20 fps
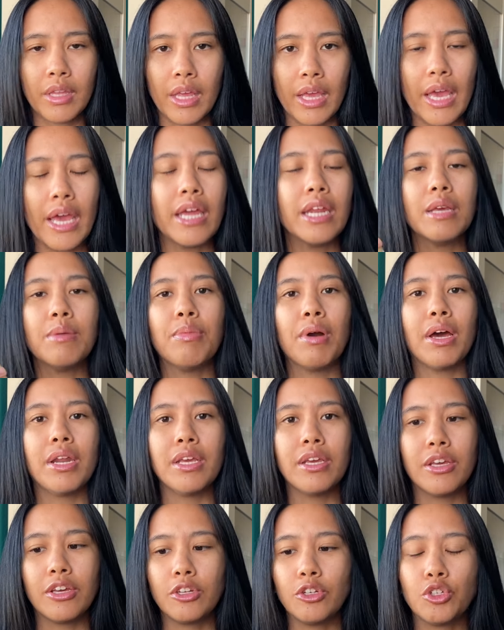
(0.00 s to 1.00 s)

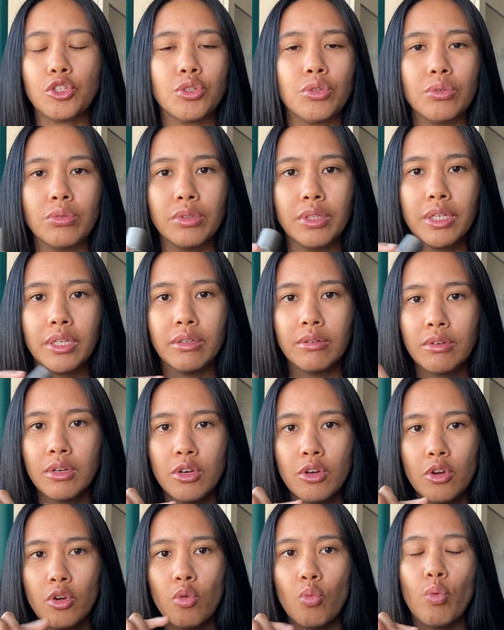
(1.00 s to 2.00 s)
Anybody can truly
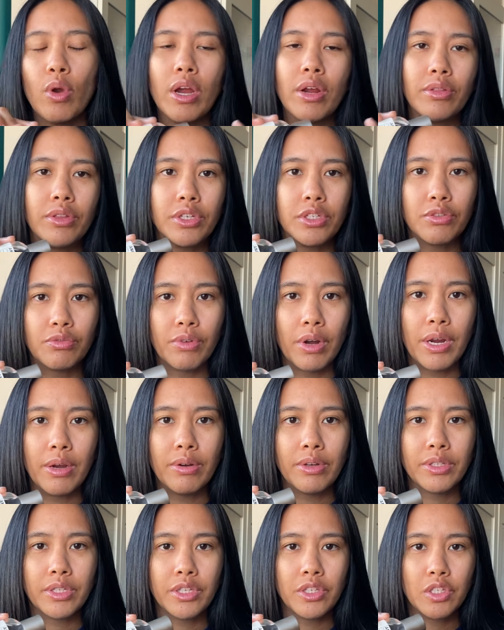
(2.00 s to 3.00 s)
wear this
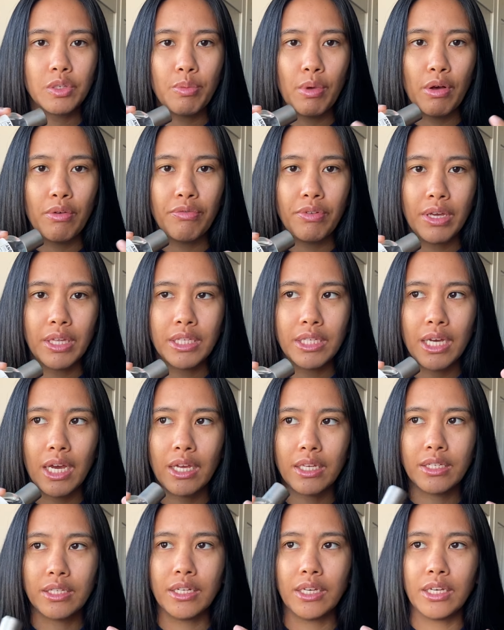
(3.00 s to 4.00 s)
fragrance and smell
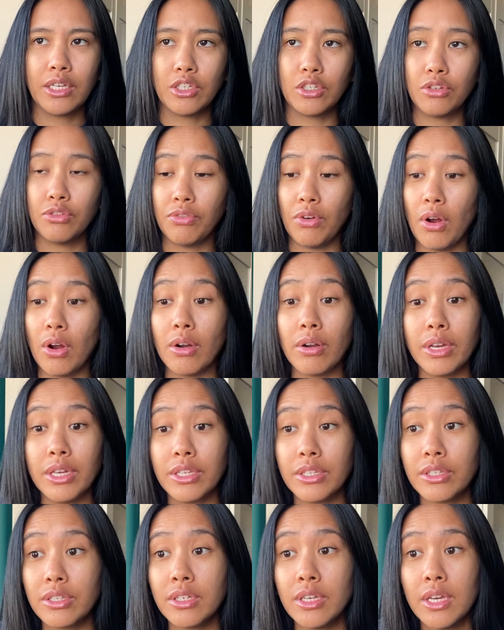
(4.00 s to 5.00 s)
fantastic. As far
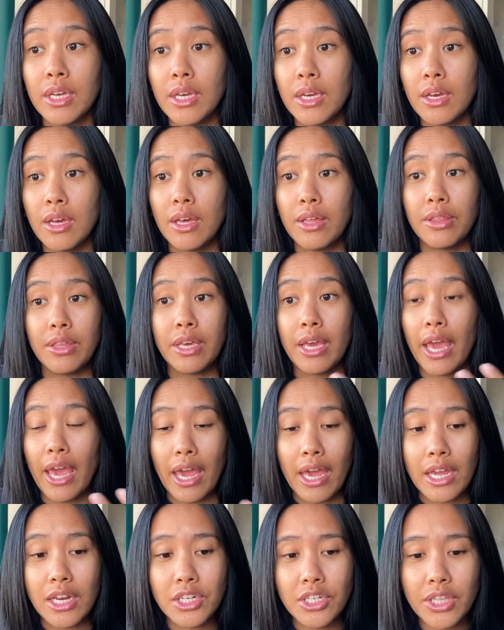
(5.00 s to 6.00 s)
as the
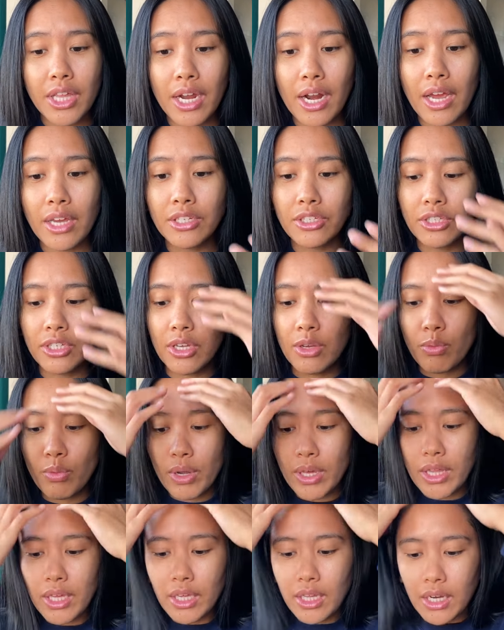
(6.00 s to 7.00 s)
age that I see
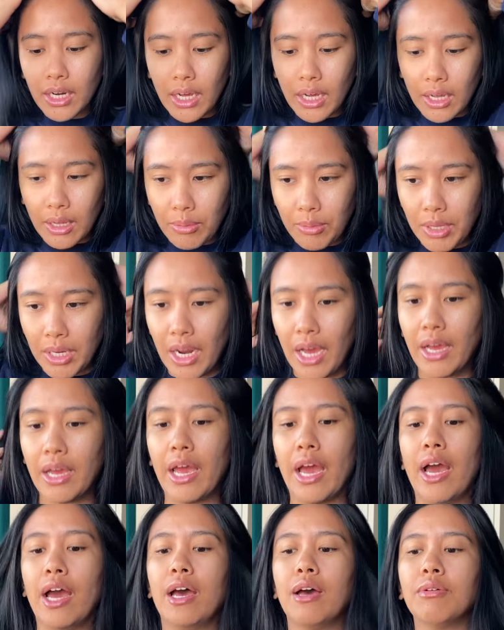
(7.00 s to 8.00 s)
with it, I mean, I
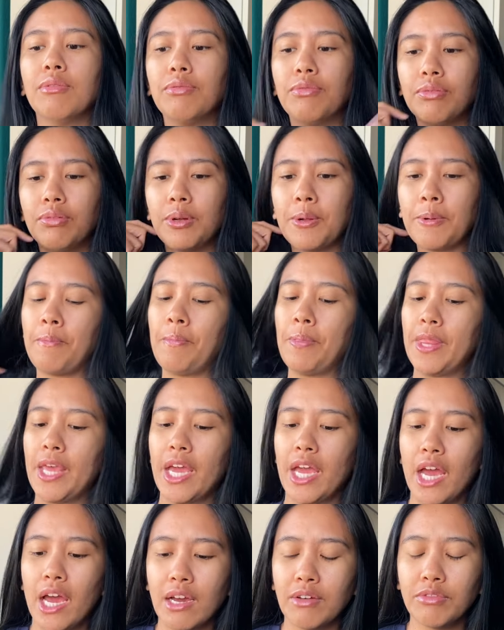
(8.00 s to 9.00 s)
have I
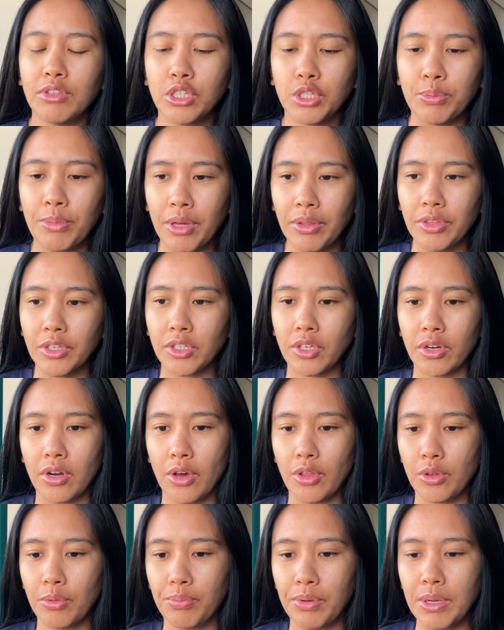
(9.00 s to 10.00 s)
have smelled this on
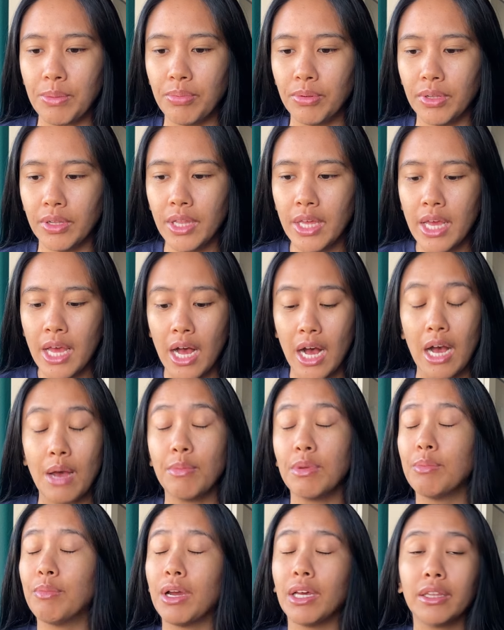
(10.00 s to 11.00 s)
other people. I'm
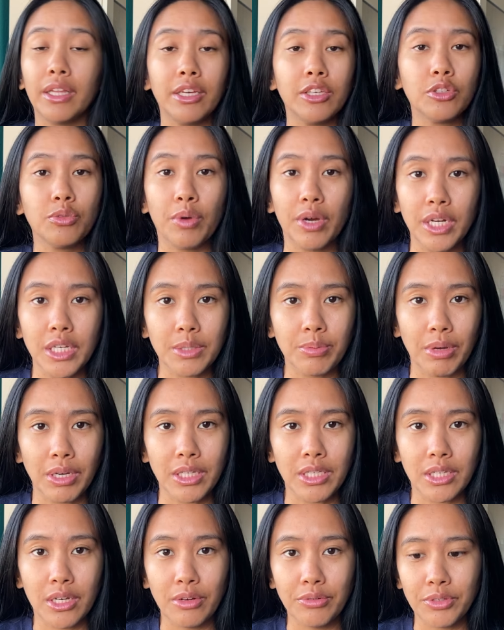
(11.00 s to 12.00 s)
in my late 20s
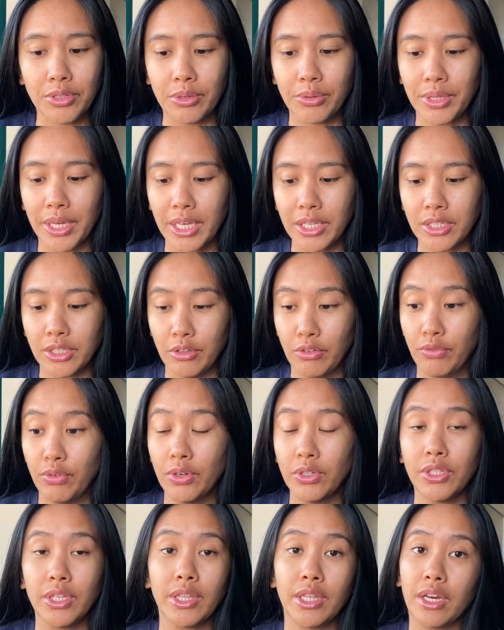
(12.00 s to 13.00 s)
myself, so that's the
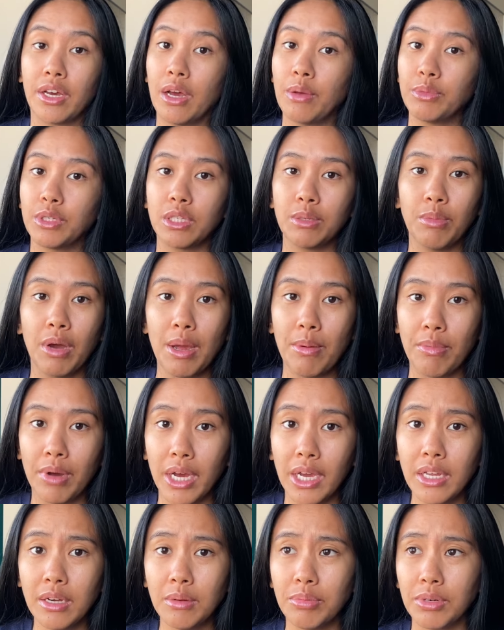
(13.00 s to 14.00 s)
first thing that comes to my
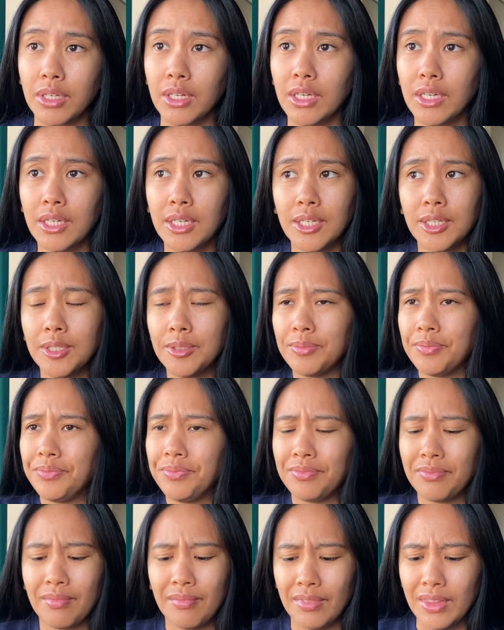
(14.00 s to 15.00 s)
mind. But
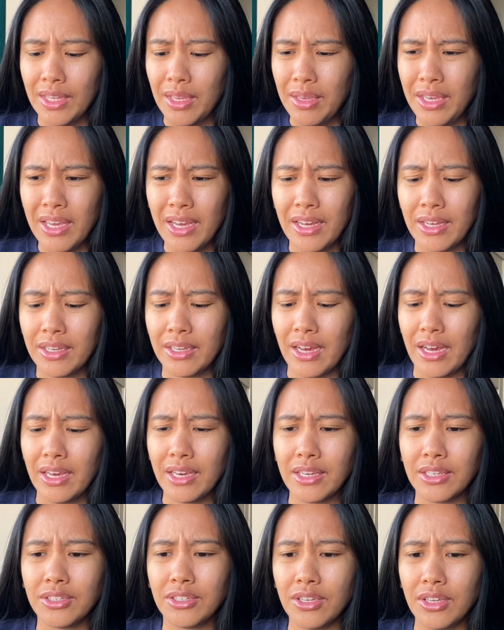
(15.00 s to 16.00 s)
yeah, I, I
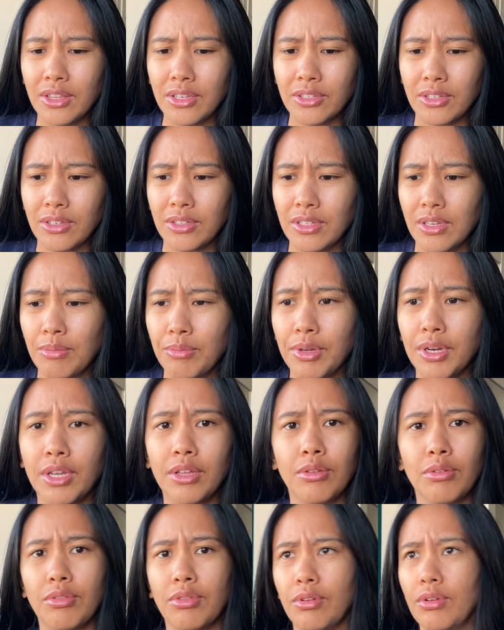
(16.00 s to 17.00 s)
could see this on somebody in
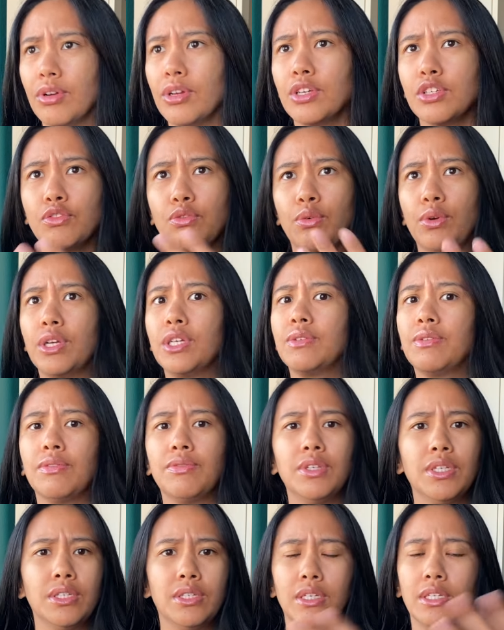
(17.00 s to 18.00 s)
their 30s, 40s,
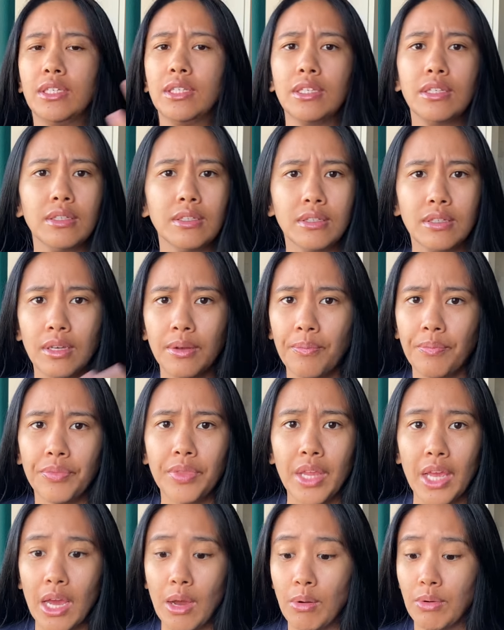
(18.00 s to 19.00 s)
50s, 60s,
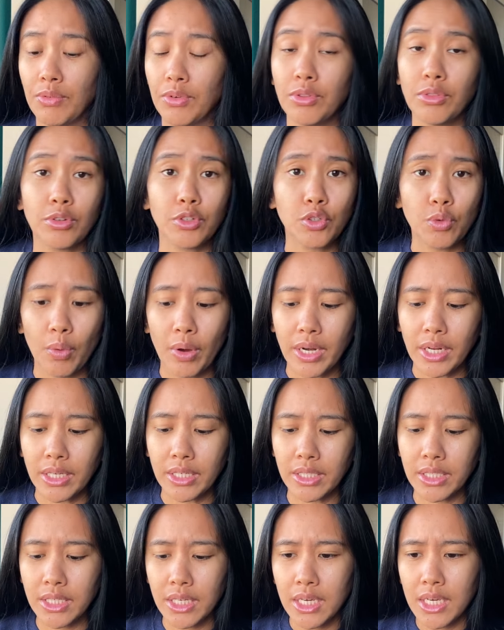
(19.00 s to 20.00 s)
however, in their
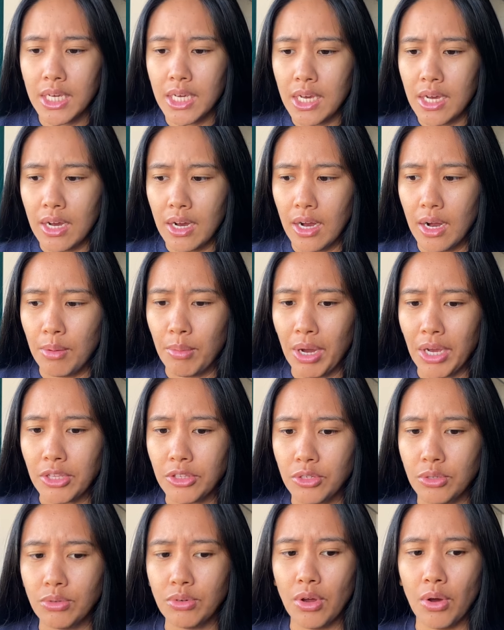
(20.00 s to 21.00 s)
20s. Um, I
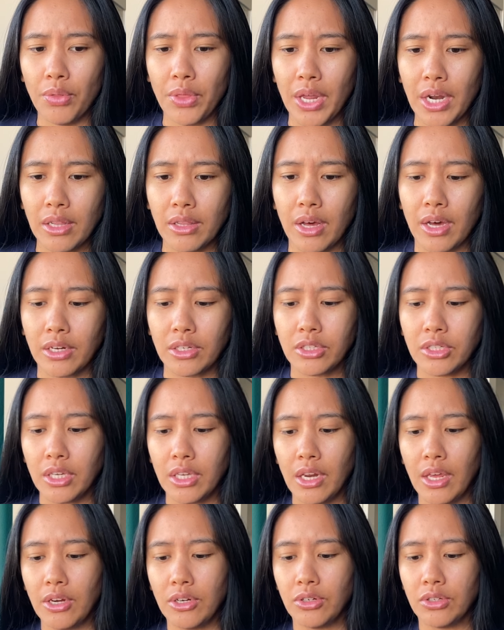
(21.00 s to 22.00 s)
do know that a lot of
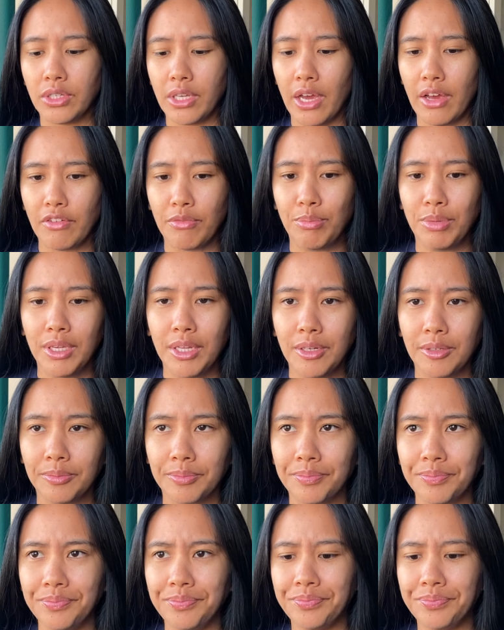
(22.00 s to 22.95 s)
teenagers have been